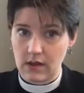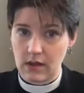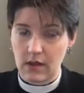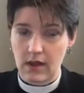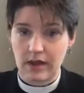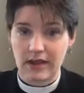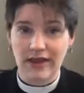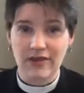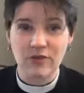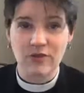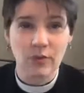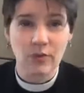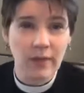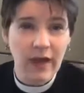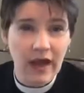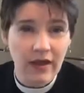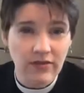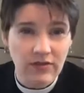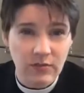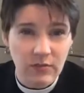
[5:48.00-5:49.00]
can you
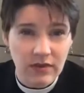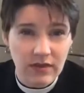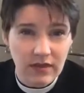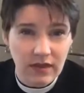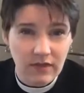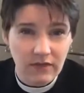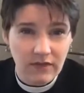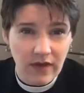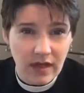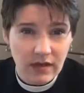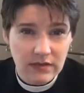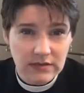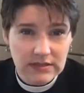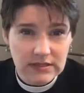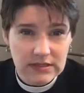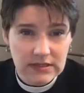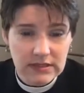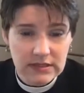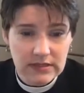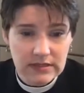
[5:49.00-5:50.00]
imagine what they felt?
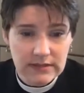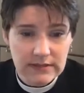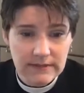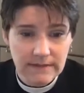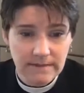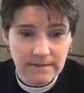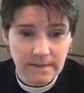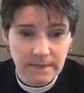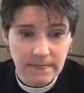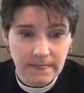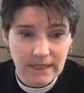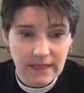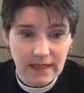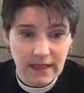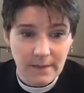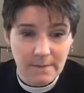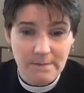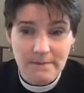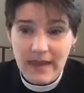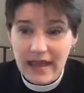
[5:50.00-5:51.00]

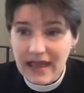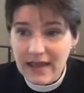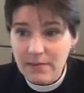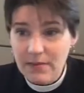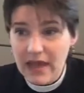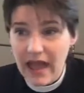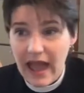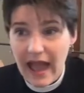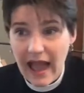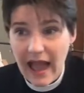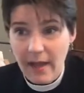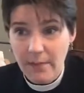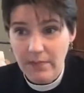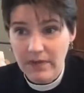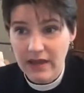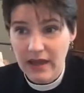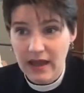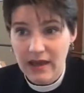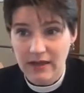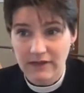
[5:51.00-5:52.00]
Maybe
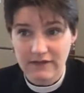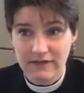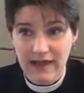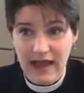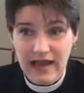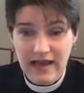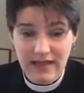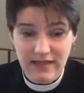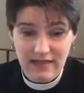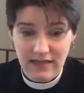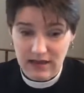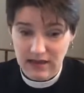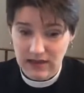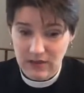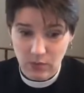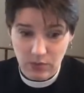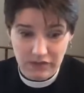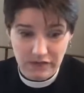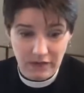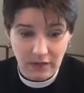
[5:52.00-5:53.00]
happy and excited that he
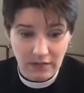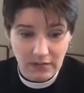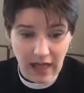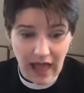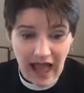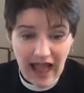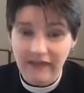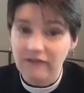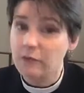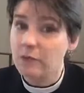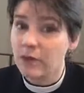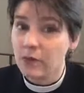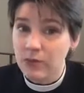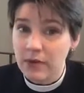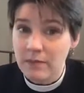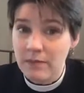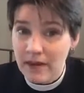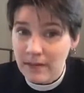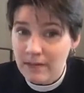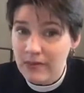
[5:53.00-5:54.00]
was alive, but
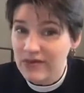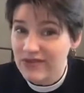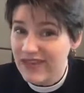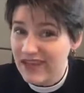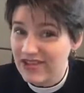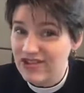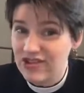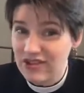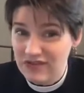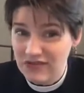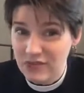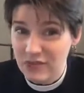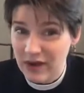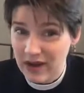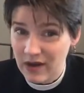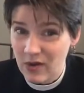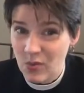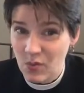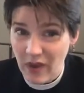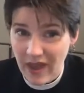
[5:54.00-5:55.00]
remember, they just
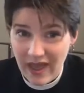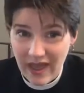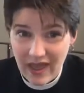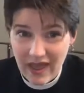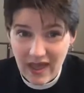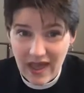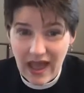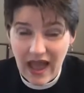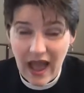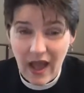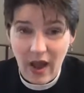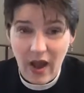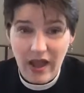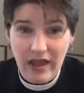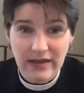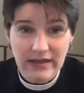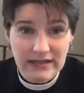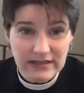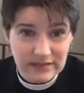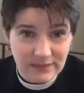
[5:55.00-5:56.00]
ran away
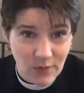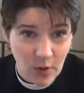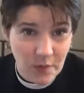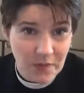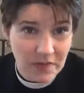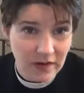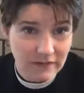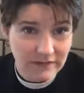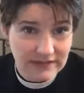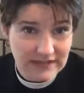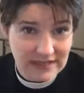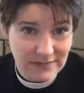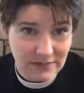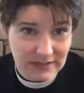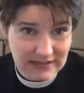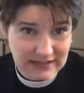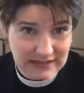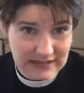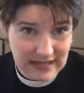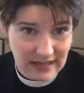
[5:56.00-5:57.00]
in his moment of
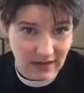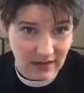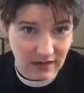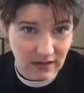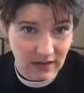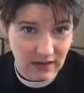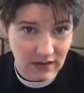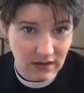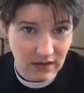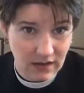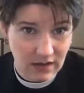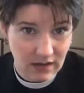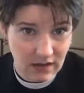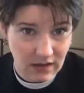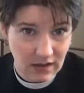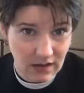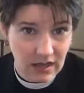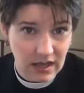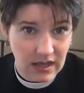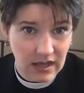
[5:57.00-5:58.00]
deepest need.
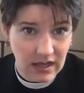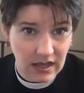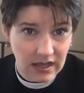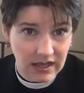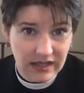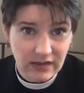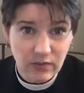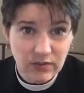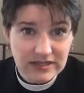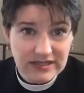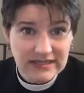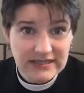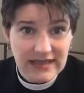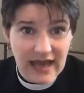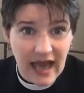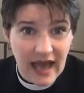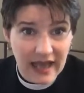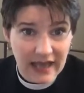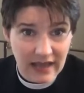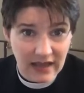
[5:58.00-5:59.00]
He was
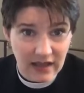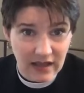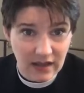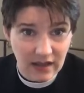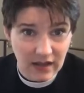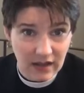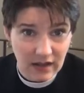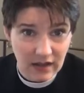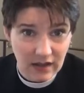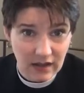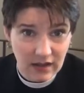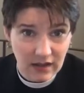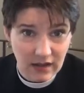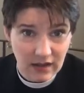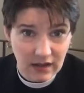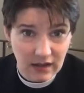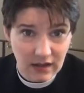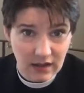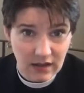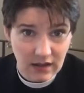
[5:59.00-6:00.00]
dying,
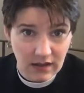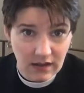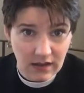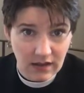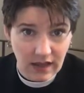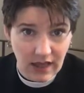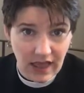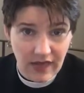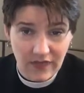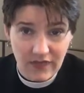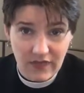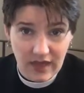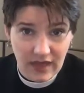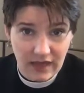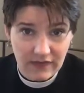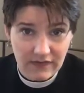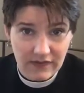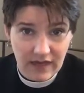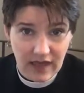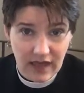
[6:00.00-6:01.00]
and they
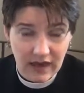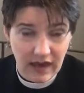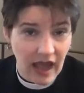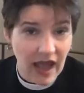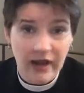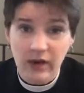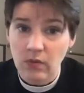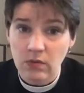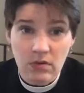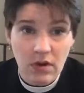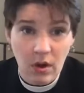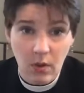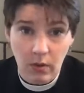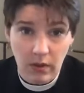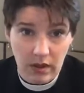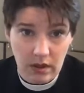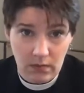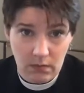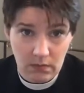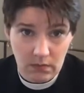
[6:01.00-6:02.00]
said, "I don't know
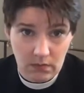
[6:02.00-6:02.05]
him."